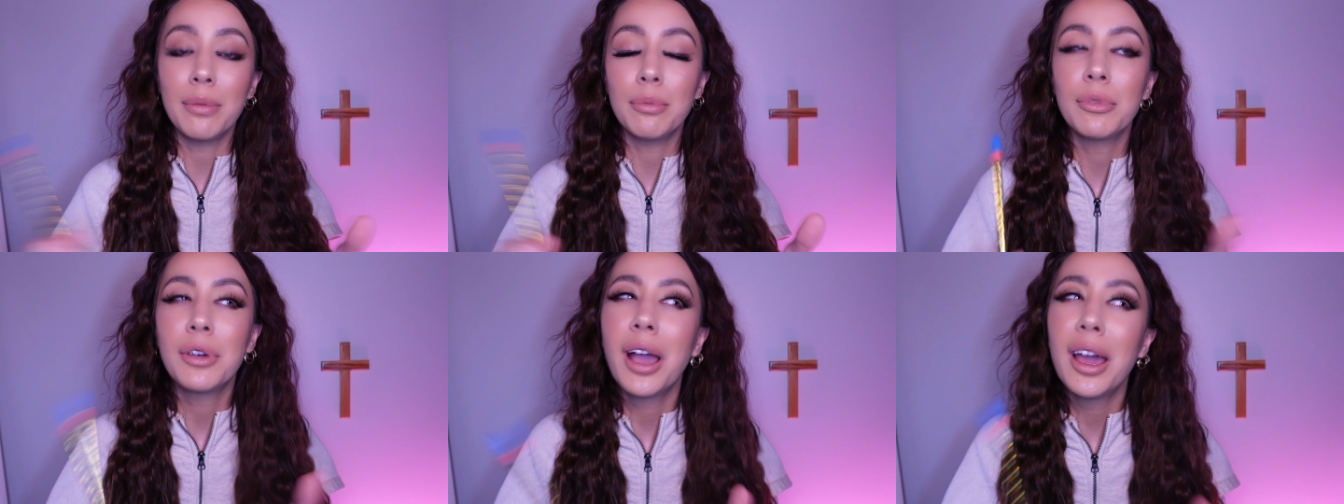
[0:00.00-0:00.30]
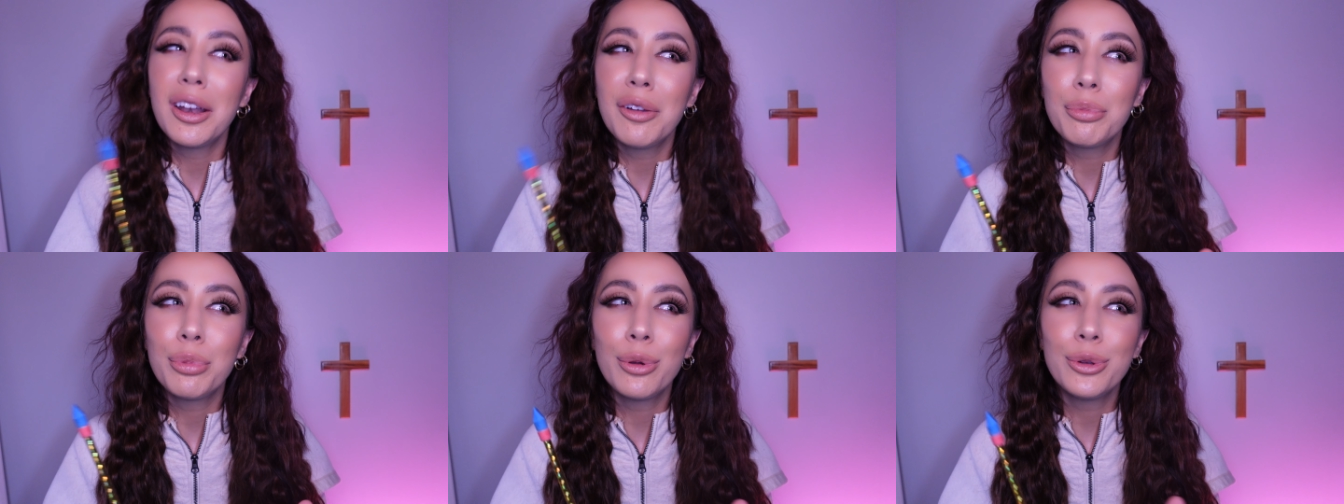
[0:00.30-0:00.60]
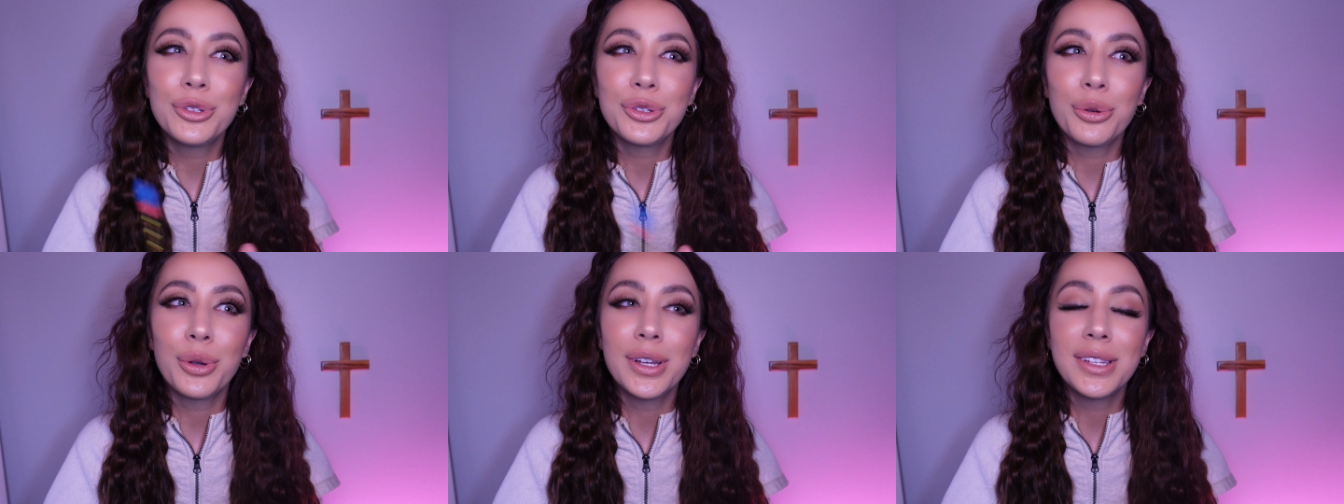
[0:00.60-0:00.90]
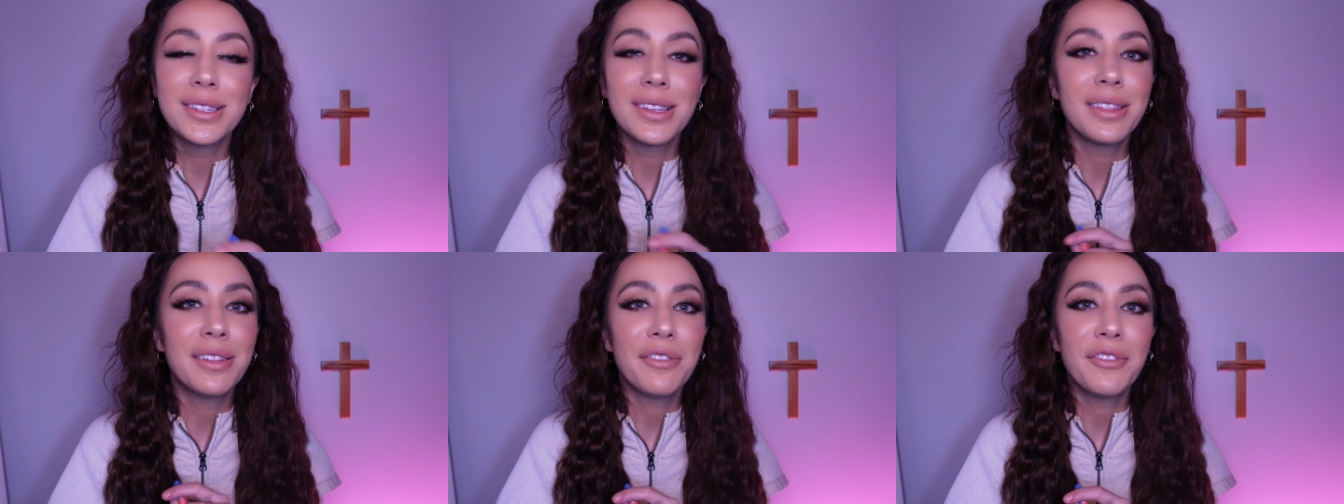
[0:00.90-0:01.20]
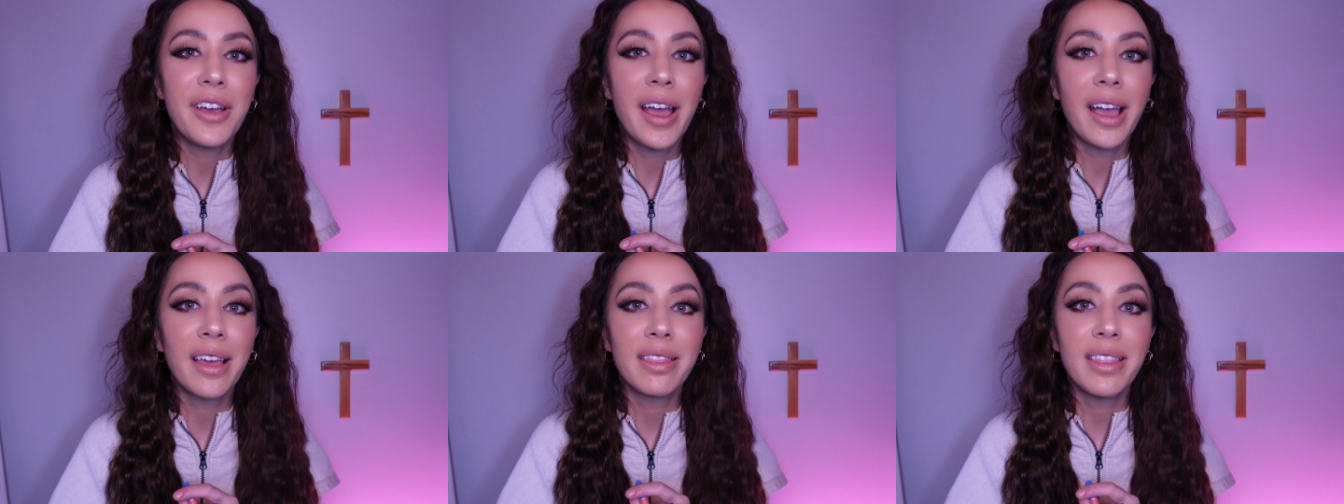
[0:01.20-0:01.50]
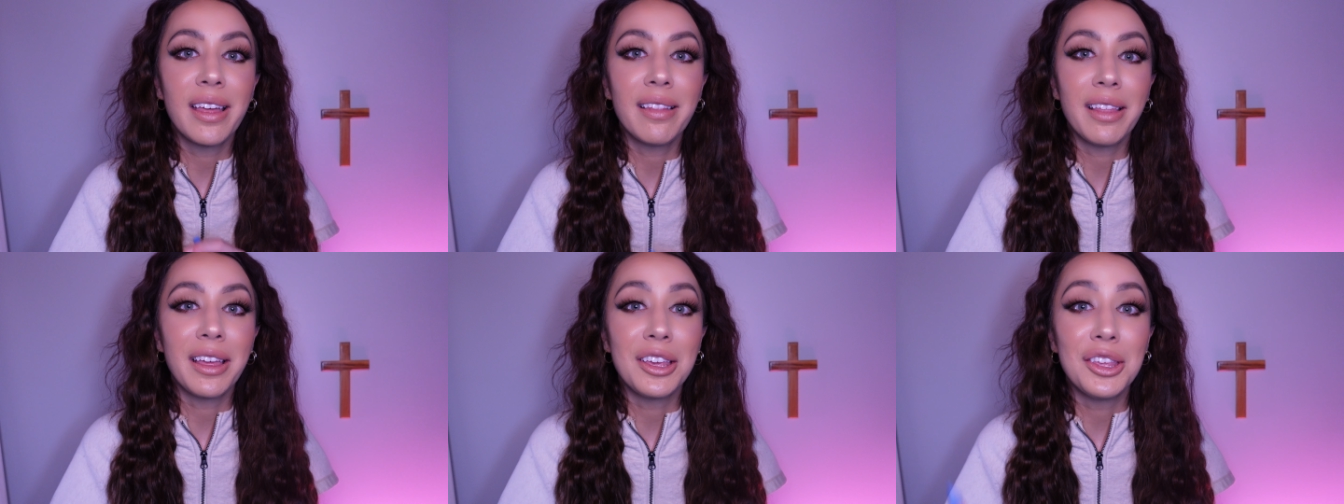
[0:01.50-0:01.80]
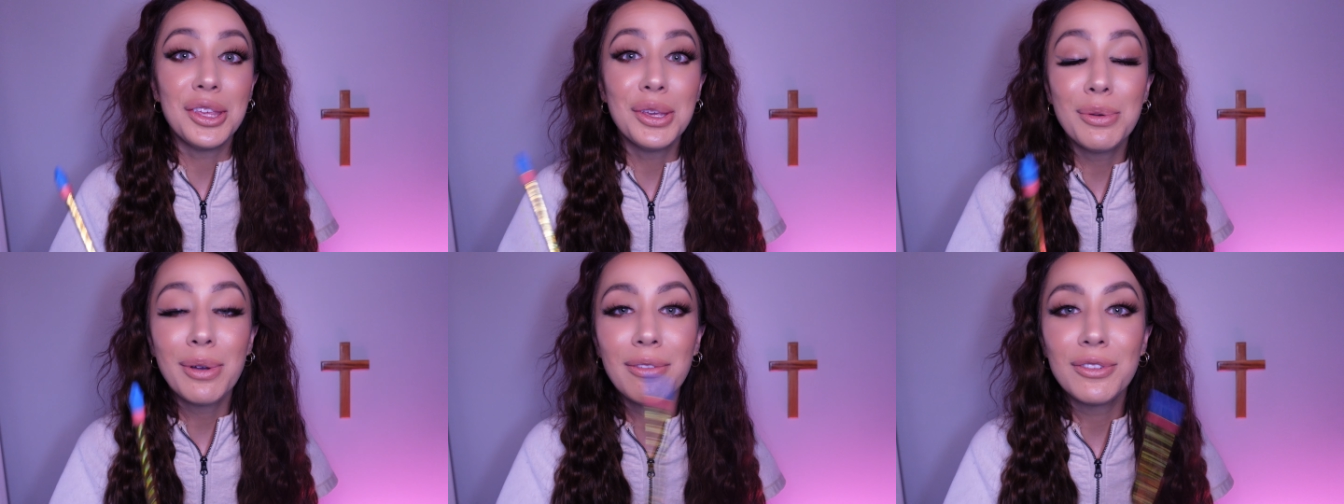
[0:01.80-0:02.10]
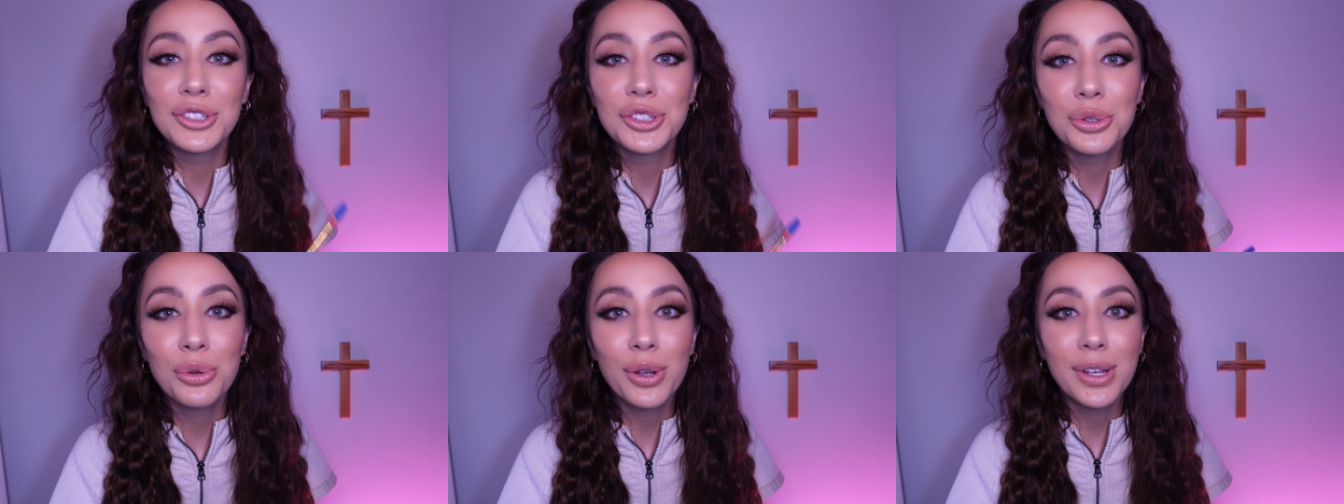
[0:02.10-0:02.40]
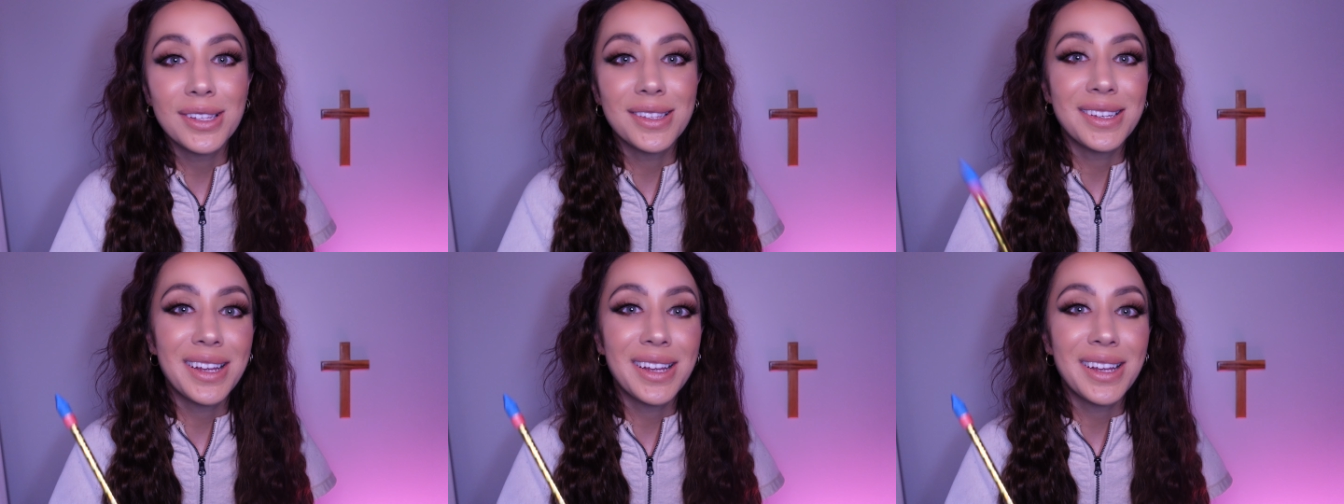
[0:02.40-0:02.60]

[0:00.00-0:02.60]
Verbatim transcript: Kind of pro choice in the fact that like you have a choice